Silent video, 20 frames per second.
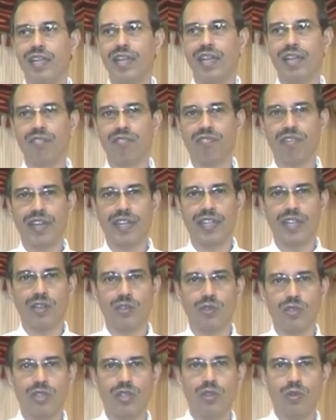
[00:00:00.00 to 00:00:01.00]
and find
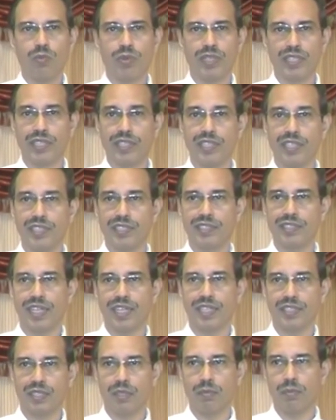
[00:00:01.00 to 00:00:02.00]
out whether there is
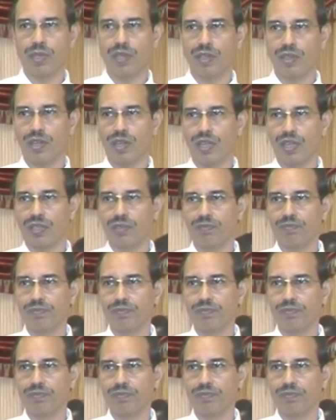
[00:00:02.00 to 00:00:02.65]
thalassemia or not.